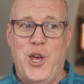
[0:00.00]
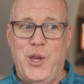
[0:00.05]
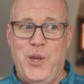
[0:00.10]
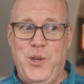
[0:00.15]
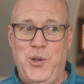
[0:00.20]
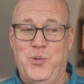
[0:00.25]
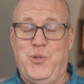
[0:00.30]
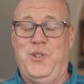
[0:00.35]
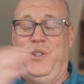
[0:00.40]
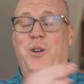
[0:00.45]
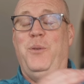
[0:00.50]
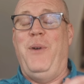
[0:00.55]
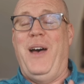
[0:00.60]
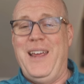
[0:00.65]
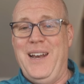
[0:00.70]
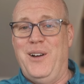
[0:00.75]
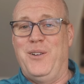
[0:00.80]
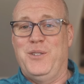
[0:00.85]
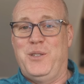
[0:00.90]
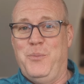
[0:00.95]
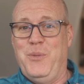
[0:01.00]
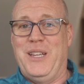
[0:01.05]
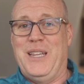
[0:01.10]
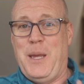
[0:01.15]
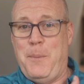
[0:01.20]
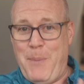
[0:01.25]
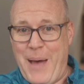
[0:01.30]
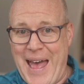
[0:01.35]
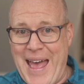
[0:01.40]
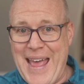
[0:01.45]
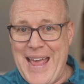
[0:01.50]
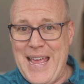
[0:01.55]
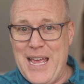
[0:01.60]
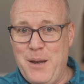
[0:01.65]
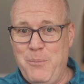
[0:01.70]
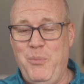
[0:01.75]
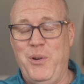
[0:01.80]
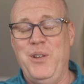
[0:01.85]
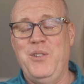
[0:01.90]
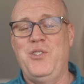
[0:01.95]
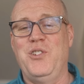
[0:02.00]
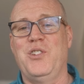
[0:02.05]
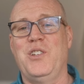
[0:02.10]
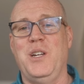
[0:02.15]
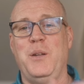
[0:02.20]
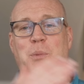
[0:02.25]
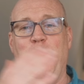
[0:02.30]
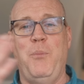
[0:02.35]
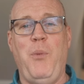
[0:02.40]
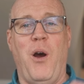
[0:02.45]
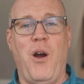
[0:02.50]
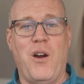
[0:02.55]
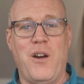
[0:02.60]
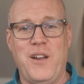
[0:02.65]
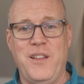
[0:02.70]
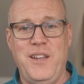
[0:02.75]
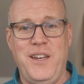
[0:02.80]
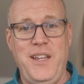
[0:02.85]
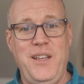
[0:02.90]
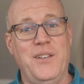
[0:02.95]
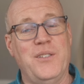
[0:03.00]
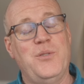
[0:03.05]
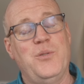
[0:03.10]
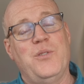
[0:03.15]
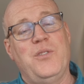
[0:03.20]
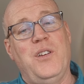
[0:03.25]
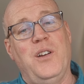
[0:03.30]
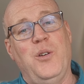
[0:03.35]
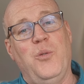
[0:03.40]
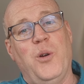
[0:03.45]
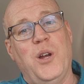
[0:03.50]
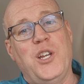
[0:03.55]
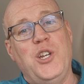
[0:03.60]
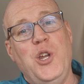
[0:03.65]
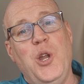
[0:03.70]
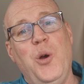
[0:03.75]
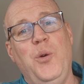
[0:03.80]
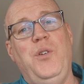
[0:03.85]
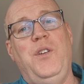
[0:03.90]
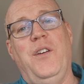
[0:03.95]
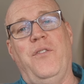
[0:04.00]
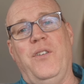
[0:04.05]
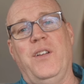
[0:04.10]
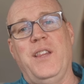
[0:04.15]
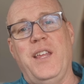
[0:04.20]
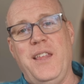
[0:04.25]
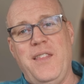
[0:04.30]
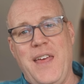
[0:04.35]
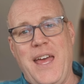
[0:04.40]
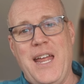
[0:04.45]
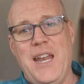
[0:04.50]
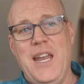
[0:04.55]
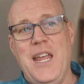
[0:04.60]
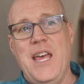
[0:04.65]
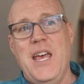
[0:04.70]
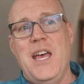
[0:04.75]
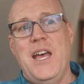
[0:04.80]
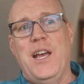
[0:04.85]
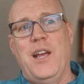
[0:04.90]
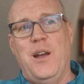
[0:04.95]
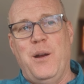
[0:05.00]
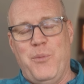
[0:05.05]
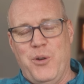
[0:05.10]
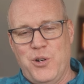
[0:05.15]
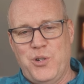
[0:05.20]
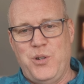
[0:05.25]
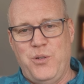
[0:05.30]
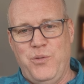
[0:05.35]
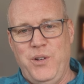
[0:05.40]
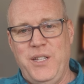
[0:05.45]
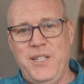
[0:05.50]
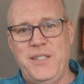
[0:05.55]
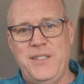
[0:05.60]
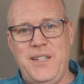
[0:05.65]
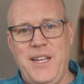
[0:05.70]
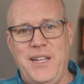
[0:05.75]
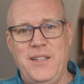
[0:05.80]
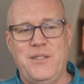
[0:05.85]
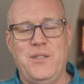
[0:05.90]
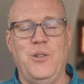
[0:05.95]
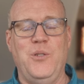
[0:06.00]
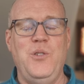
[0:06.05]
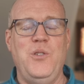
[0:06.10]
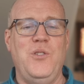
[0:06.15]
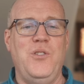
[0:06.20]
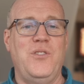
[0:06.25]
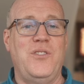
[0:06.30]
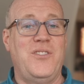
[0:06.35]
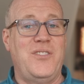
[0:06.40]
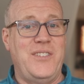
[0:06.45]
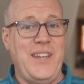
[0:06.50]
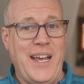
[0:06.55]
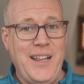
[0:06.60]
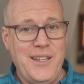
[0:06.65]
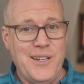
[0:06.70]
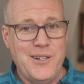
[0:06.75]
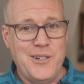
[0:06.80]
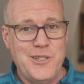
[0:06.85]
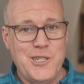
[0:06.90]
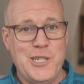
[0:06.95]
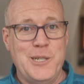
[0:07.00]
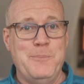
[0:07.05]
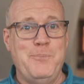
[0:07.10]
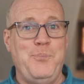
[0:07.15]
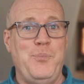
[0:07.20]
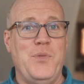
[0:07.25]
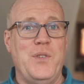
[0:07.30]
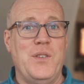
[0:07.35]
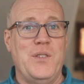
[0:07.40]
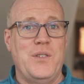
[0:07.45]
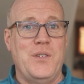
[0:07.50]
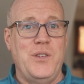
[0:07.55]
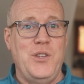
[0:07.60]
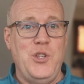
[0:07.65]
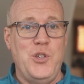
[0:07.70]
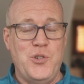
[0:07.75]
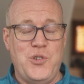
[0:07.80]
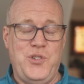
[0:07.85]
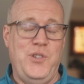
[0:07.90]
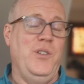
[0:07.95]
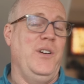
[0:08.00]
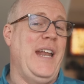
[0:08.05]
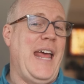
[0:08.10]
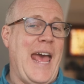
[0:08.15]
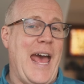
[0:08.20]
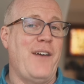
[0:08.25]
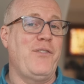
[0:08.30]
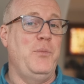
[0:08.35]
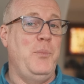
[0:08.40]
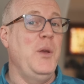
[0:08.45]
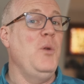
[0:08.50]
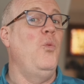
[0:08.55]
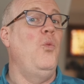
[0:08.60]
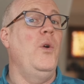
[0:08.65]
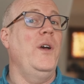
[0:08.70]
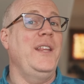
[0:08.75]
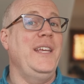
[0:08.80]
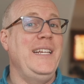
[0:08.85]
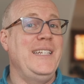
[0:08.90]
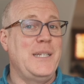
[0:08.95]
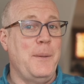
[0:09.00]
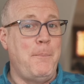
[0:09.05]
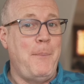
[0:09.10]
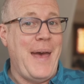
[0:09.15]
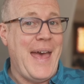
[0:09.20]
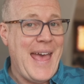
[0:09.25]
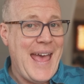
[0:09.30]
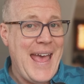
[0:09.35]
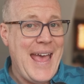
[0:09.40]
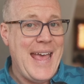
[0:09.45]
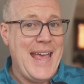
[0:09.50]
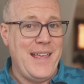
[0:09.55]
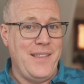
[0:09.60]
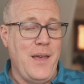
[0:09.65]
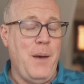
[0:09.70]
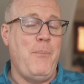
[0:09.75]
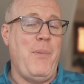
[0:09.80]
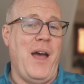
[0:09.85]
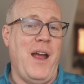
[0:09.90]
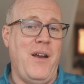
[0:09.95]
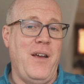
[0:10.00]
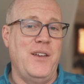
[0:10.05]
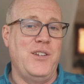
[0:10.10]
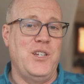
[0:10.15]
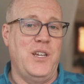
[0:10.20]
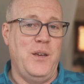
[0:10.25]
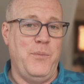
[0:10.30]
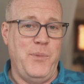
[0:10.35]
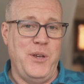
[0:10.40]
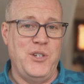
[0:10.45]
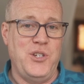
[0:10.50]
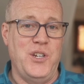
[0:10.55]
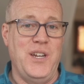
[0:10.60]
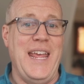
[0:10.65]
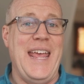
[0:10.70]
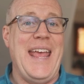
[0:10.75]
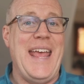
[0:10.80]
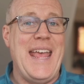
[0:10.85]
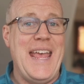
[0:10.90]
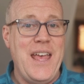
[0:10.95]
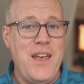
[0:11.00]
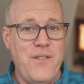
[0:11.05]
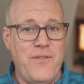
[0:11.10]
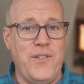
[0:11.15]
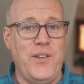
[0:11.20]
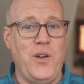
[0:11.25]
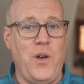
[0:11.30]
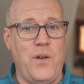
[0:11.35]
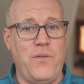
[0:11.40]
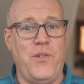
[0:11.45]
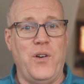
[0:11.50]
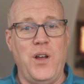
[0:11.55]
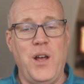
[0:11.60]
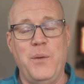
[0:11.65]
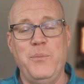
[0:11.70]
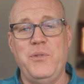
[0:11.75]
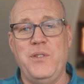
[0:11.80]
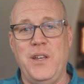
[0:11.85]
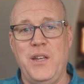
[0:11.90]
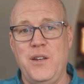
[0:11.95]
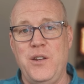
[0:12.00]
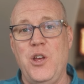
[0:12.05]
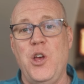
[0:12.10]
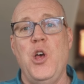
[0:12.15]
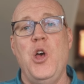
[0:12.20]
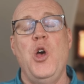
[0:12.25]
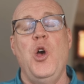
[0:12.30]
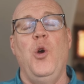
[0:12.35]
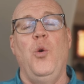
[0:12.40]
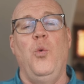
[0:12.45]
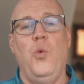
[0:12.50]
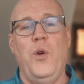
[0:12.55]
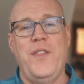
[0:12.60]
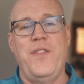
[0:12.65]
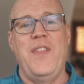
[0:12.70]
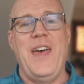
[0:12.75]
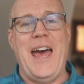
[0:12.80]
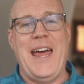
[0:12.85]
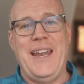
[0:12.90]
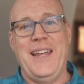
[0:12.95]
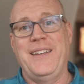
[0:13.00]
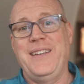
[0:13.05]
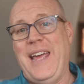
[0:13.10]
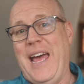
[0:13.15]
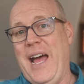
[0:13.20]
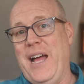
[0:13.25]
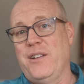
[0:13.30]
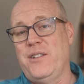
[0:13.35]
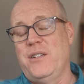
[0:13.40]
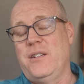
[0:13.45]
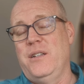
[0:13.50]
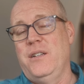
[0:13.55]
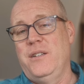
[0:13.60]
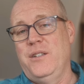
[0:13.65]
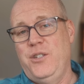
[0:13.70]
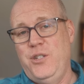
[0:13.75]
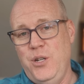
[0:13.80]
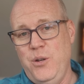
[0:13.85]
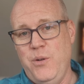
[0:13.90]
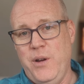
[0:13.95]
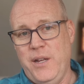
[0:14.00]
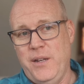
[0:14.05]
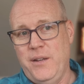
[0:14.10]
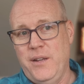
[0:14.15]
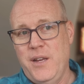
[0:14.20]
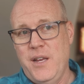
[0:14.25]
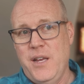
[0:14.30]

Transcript: You still might ultimately pay it, but it's just going to be part of the deal. So it's going to work no differently than commercial real estate. So sellers, you're still going to have to be willing to pay that buyer agent commission if an offer comes in with that attached to it.